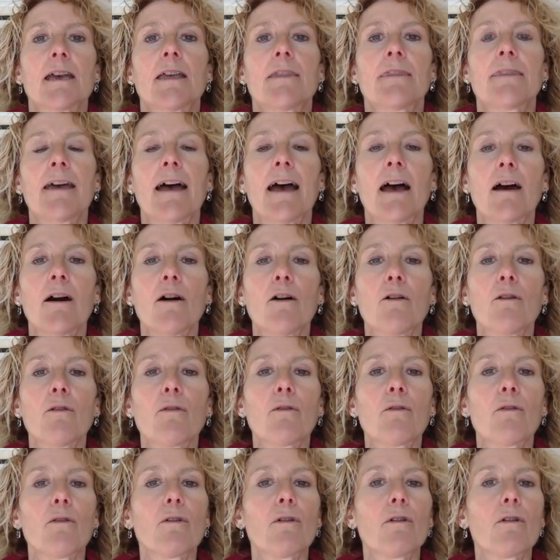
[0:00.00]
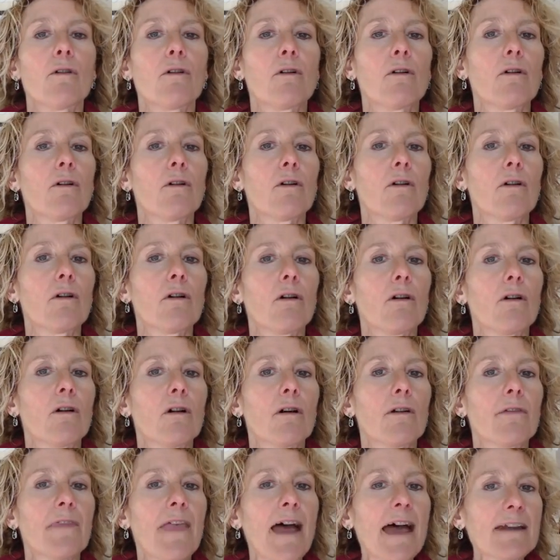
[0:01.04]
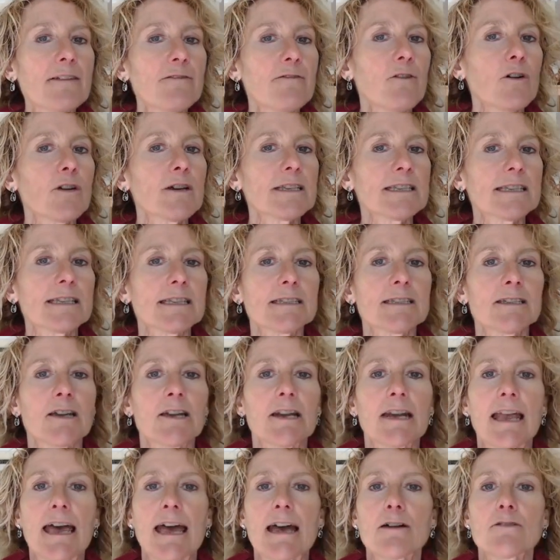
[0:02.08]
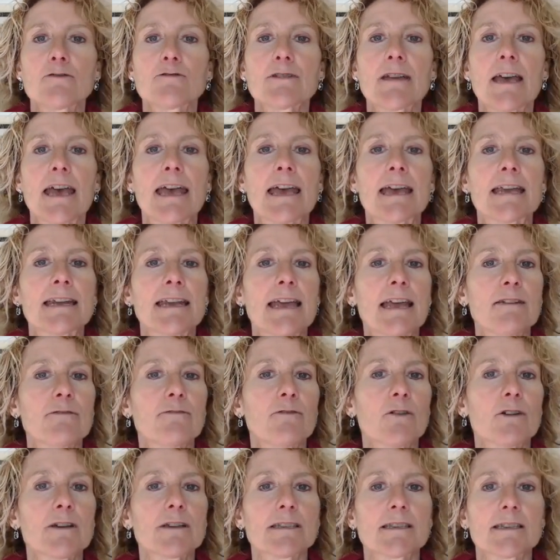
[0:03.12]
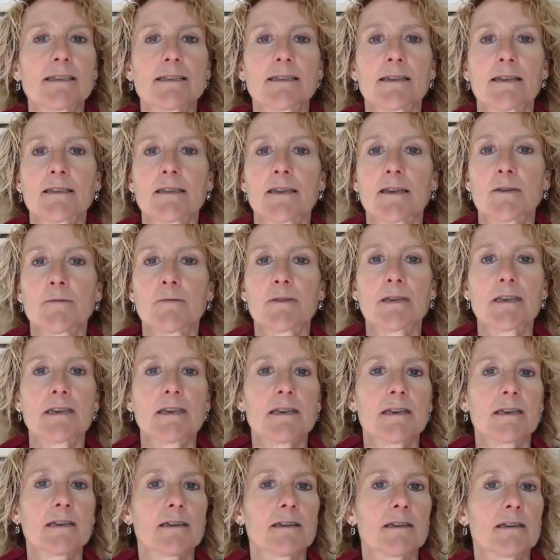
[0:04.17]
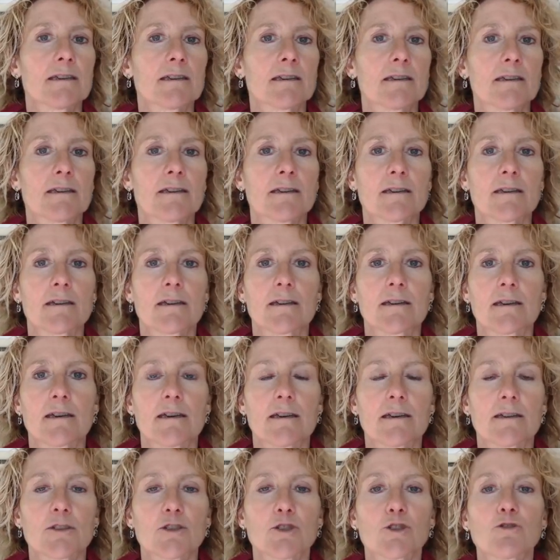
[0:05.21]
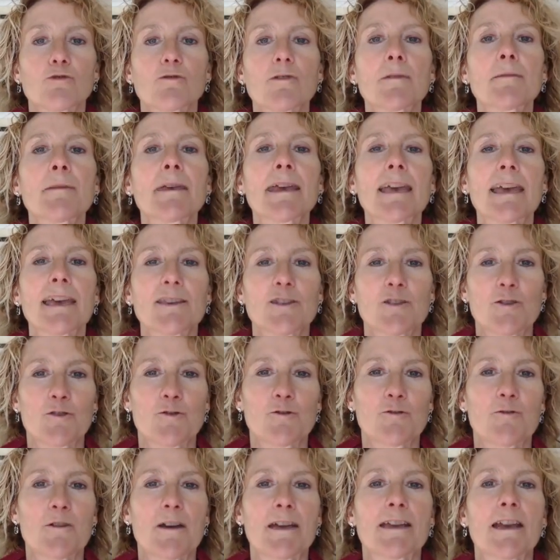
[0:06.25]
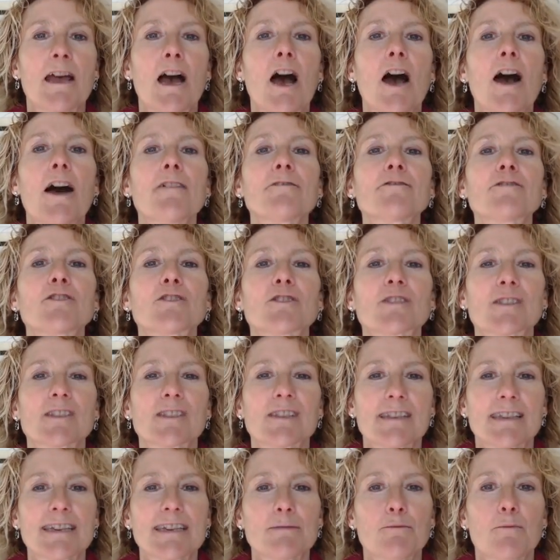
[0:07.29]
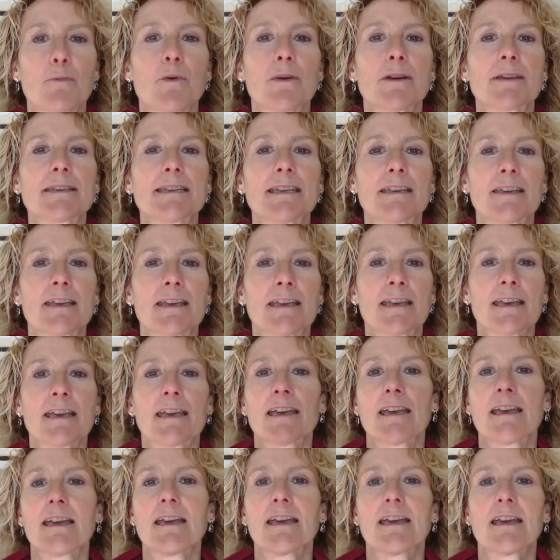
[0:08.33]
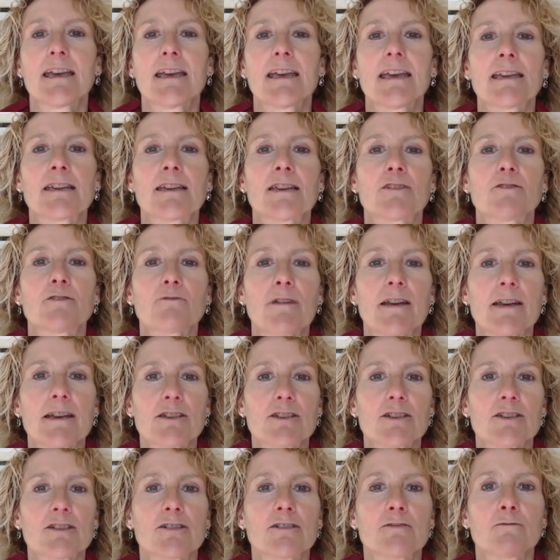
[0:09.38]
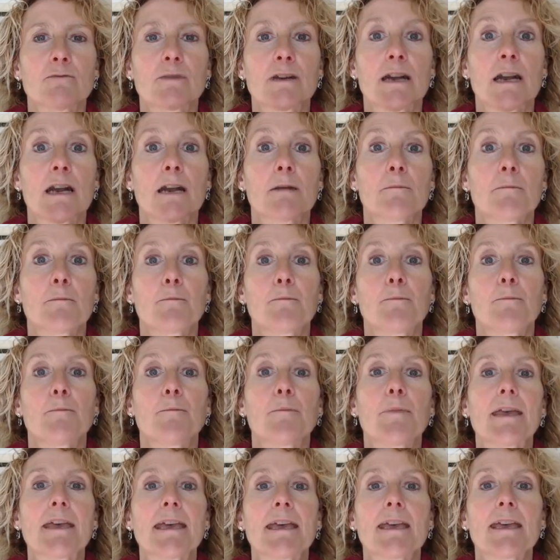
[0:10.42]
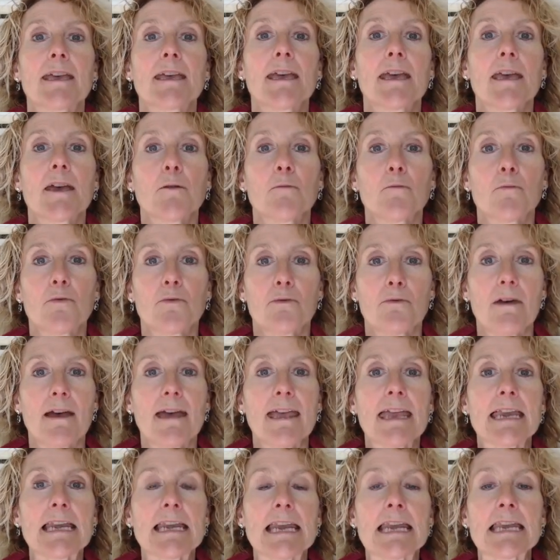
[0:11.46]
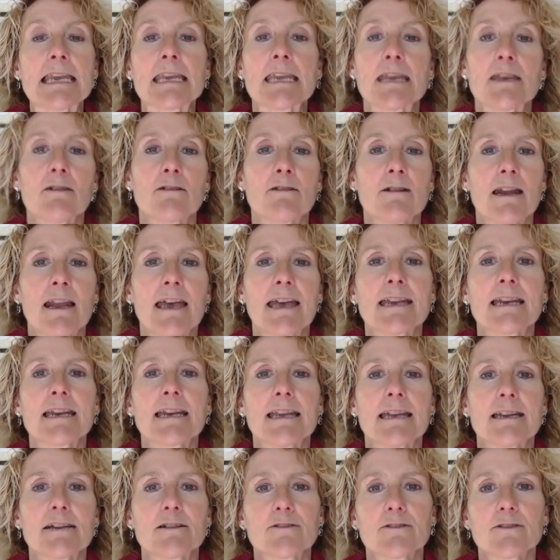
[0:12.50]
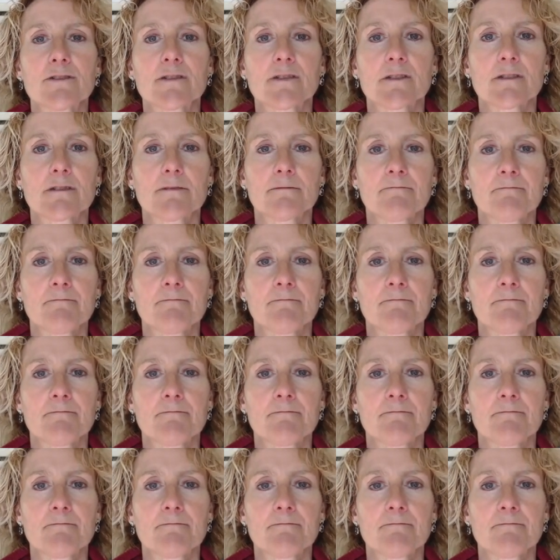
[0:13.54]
Now, that voice is not loud, and that voice is not going to be screaming at you and obviously pointing in a direction with big, bright neon light letters.